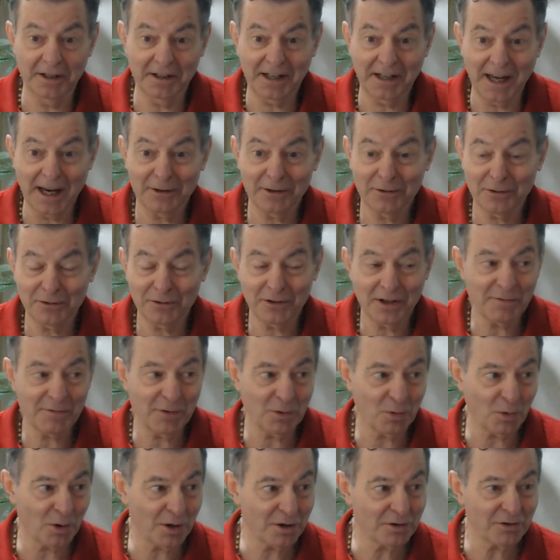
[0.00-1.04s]
Cancer's even
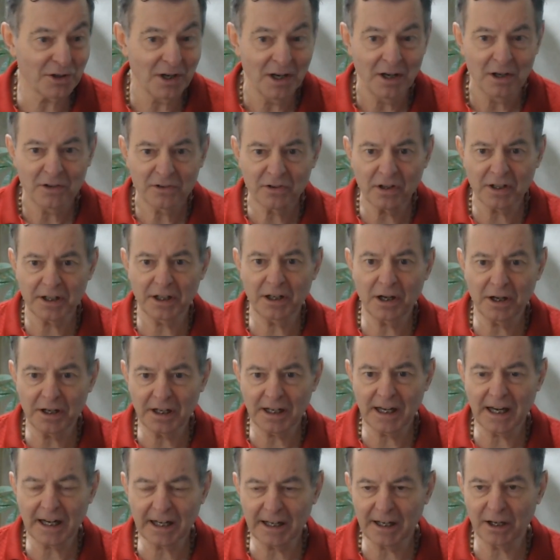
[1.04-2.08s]
worse. So you know, you
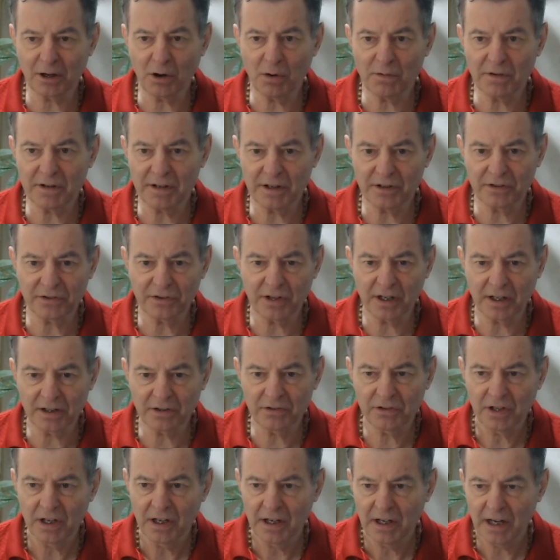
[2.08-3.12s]
got to get over these things,
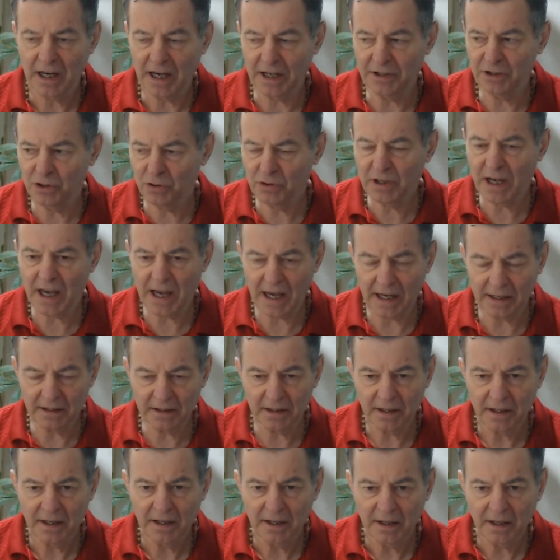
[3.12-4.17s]
and you can.
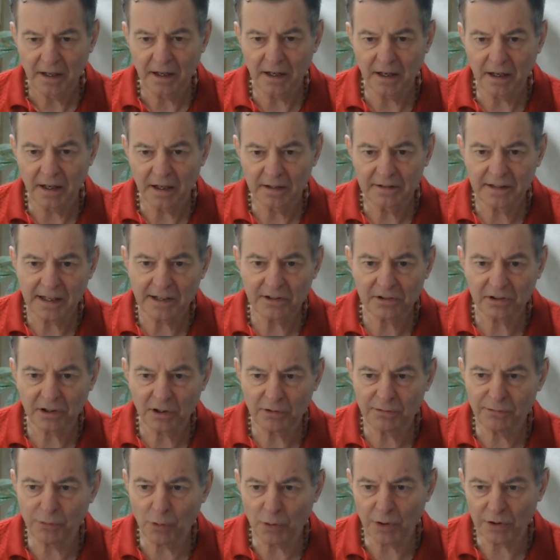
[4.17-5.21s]
Uh, it takes a little
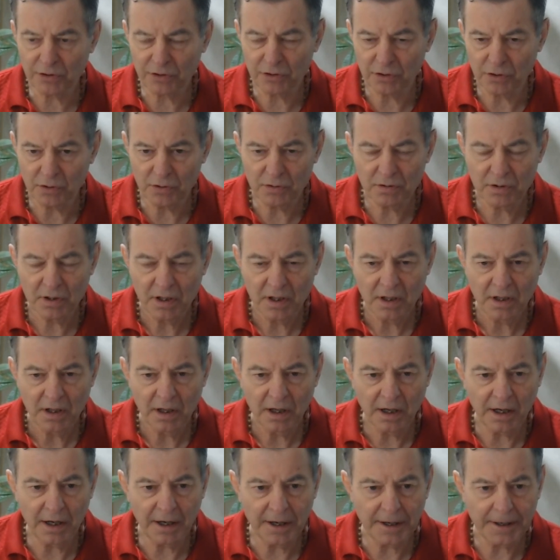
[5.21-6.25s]
fortitude.
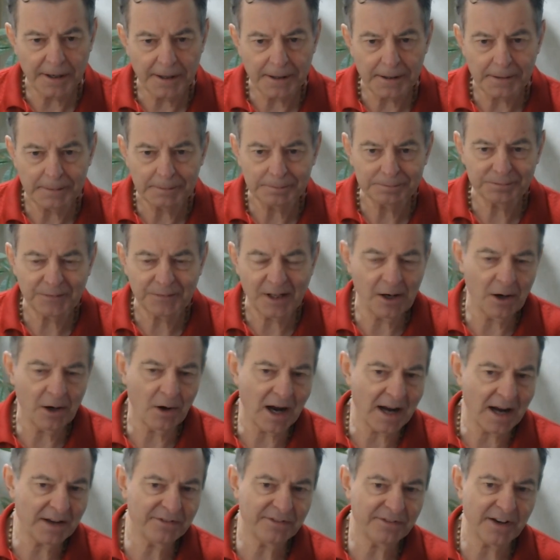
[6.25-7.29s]
Um, you know,
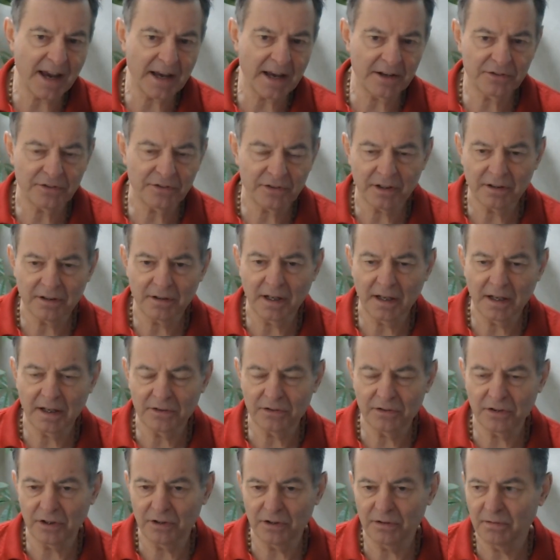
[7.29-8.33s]
I fasted
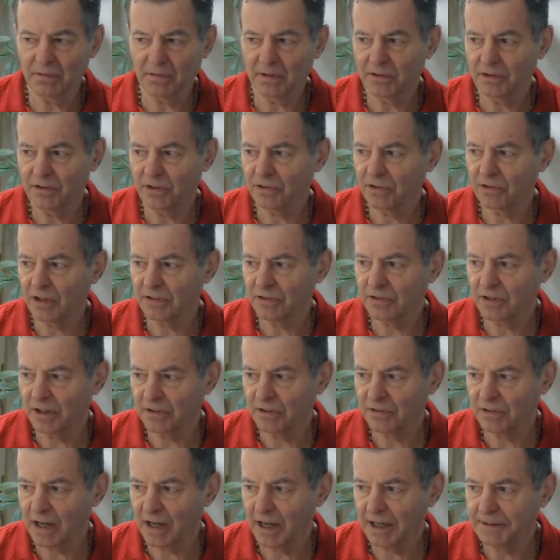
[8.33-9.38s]
as in just as an
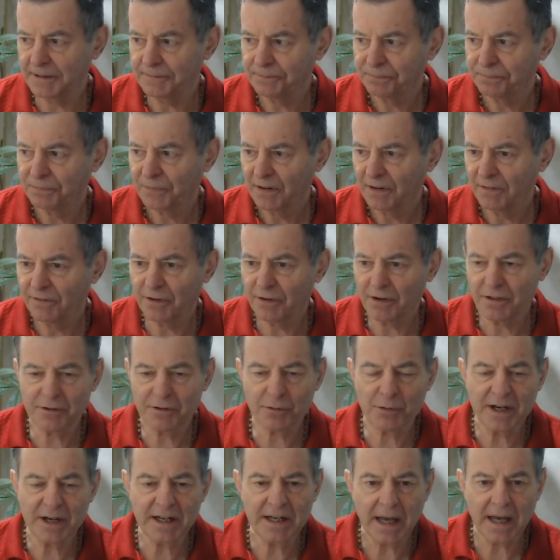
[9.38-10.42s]
aside for
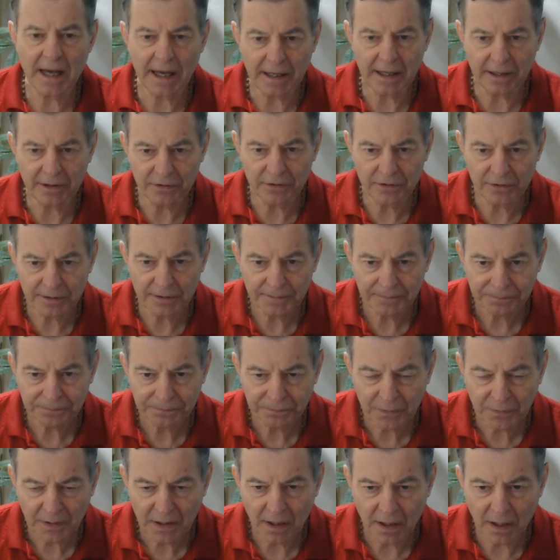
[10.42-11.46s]
three days
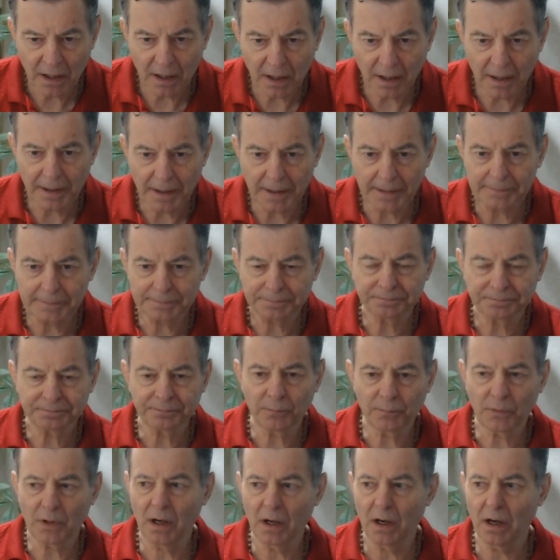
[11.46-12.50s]
um,
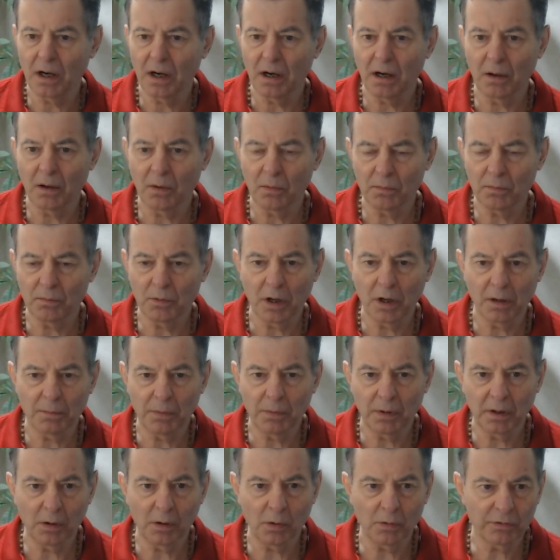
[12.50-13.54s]
uh,
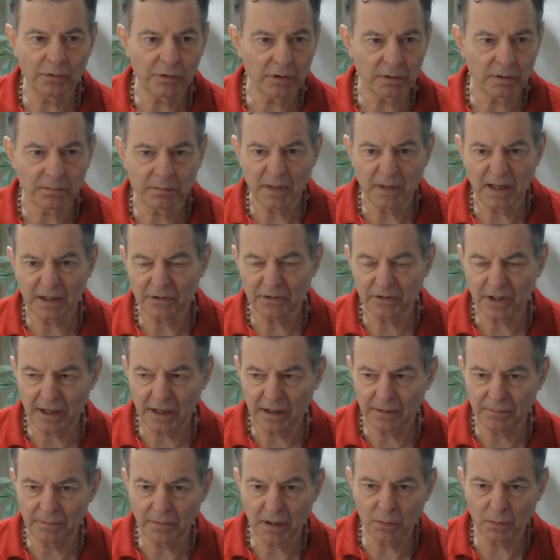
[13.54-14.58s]
over, say,
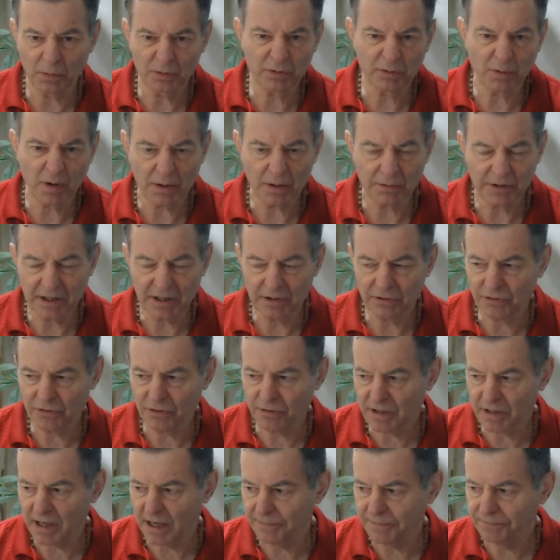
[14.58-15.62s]
it was around Easter
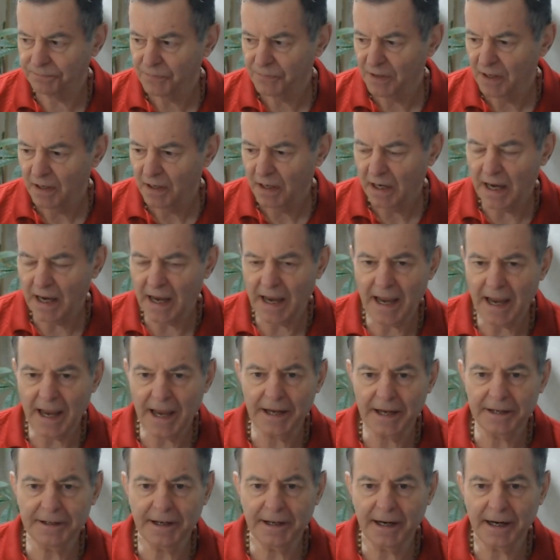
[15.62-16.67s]
time.
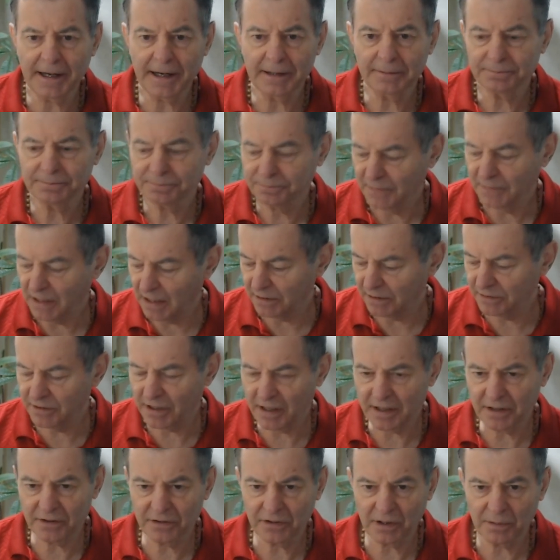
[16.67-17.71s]
And um, I'll tell
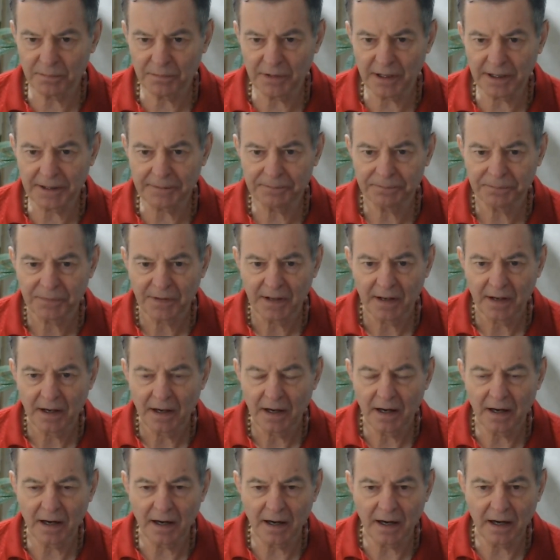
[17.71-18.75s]
you something.
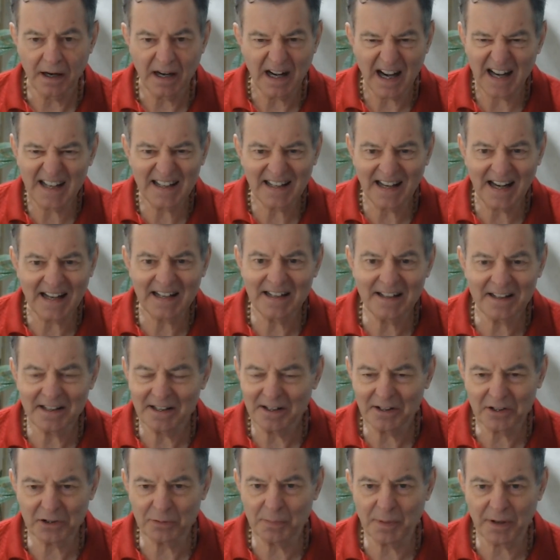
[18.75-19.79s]
Uh, I, I, didn't
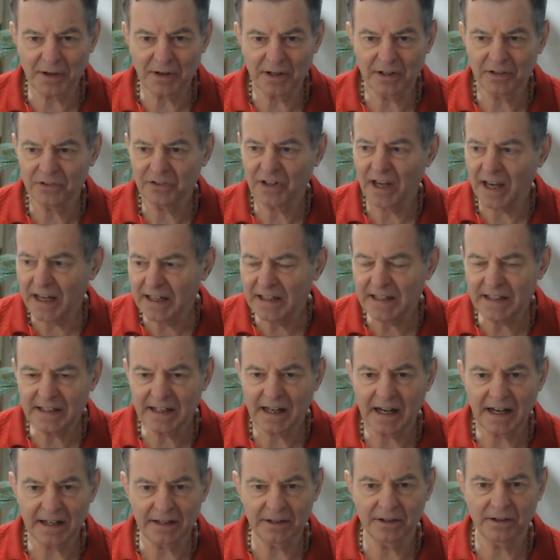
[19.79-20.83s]
experience any
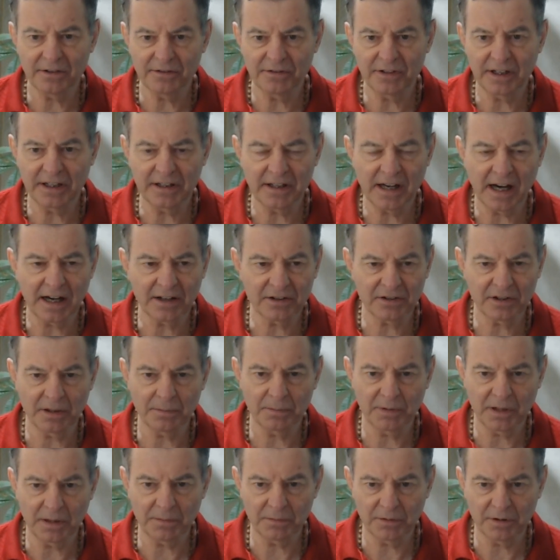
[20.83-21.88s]
kind of detox
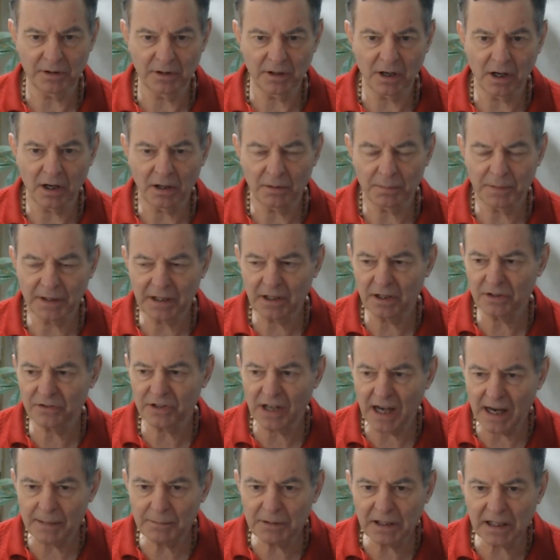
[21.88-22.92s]
symptoms at all because
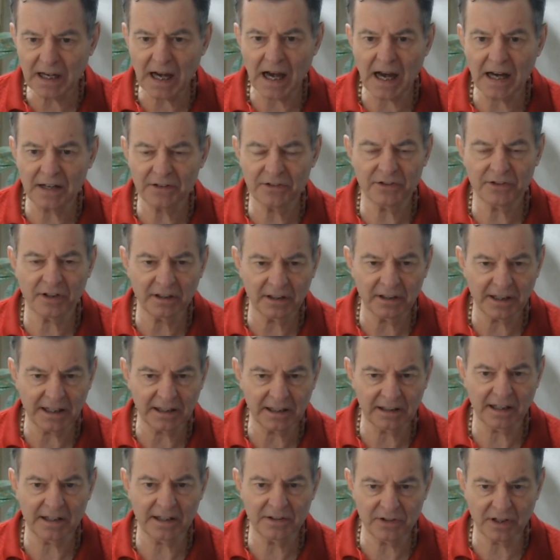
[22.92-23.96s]
I'm constantly
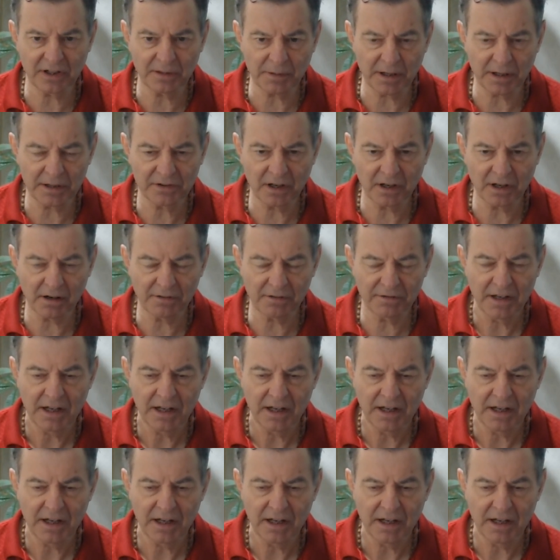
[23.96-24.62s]
cleansing myself.